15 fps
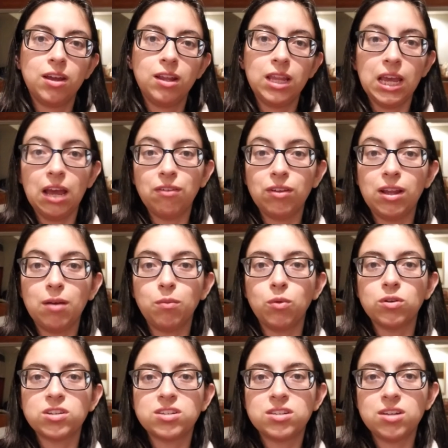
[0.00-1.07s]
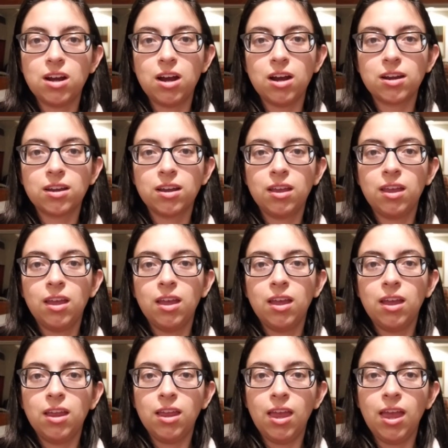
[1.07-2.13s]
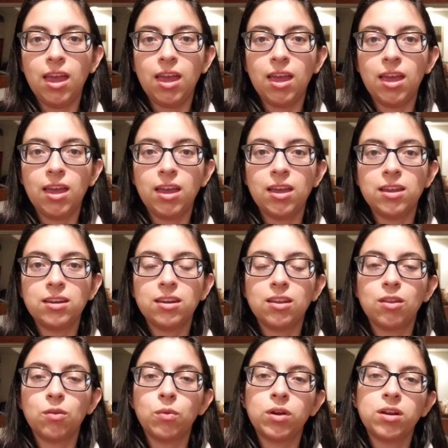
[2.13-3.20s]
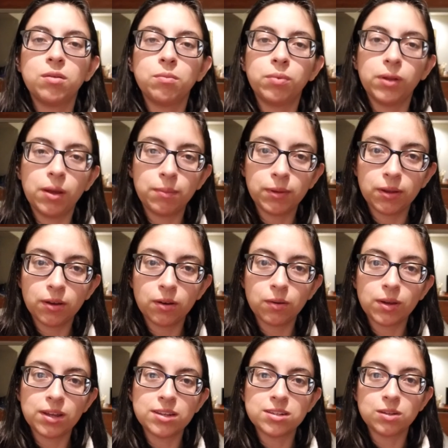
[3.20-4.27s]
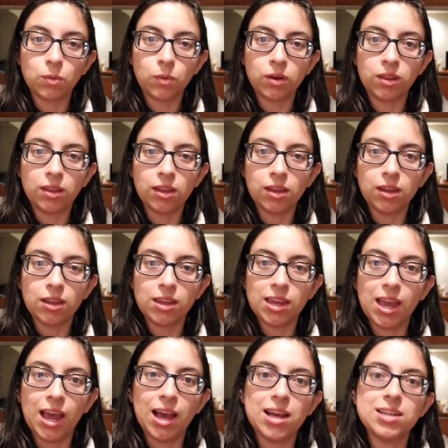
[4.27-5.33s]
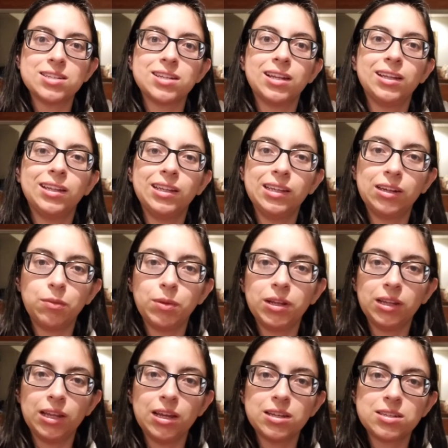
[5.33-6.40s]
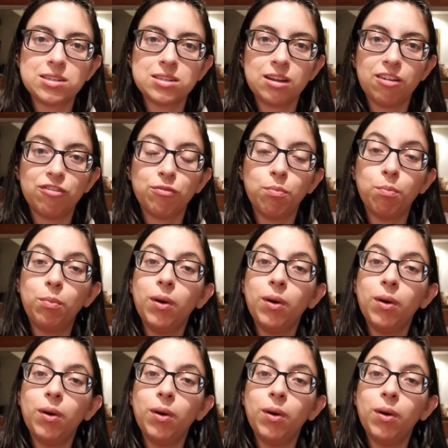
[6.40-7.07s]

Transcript: They have a lot more stock, and the one in Pueblo is the one that has a little bit less stuff,